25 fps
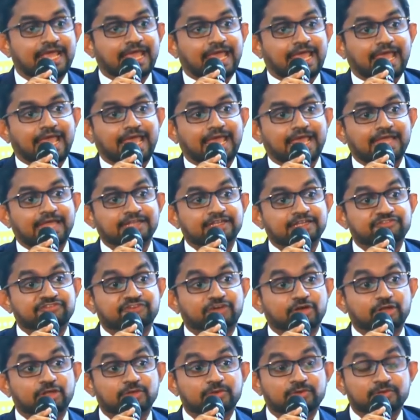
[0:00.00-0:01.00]
and
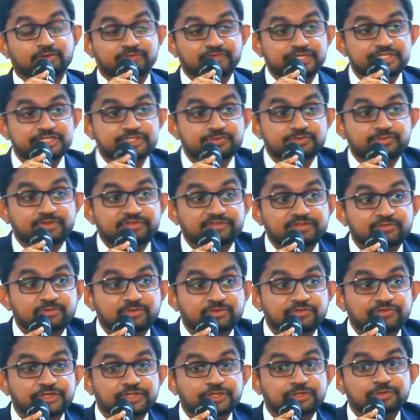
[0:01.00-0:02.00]
following which we will
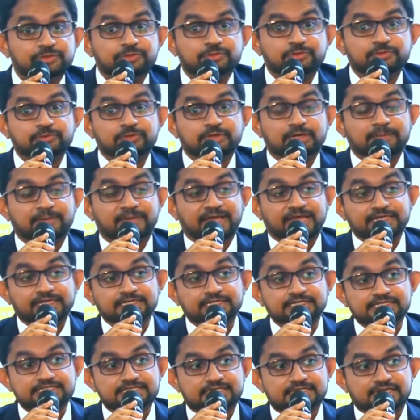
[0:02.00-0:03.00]
move into a panel
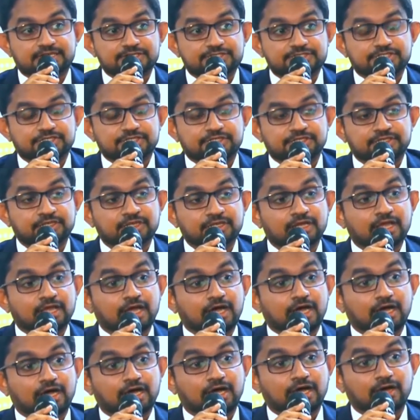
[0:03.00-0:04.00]
discussion
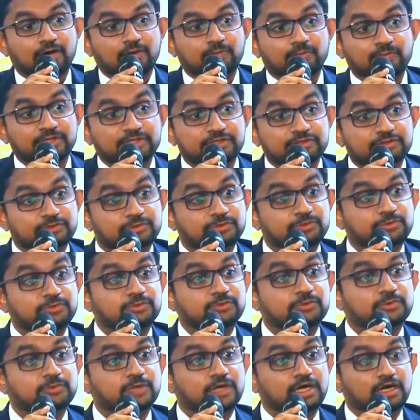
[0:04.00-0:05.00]
with
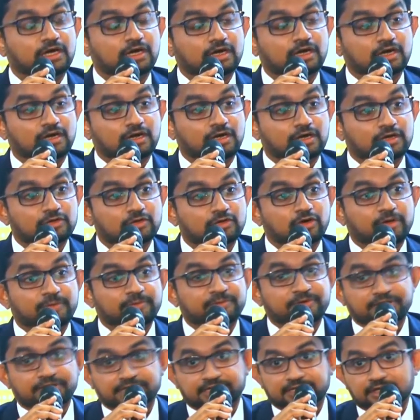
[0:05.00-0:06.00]
two
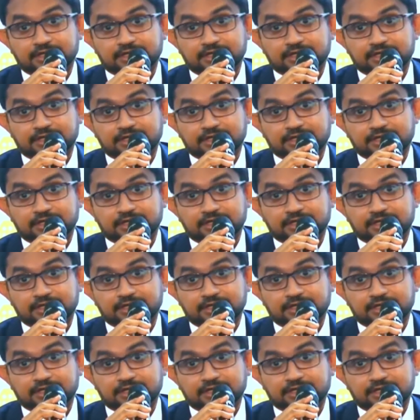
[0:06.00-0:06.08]
corporate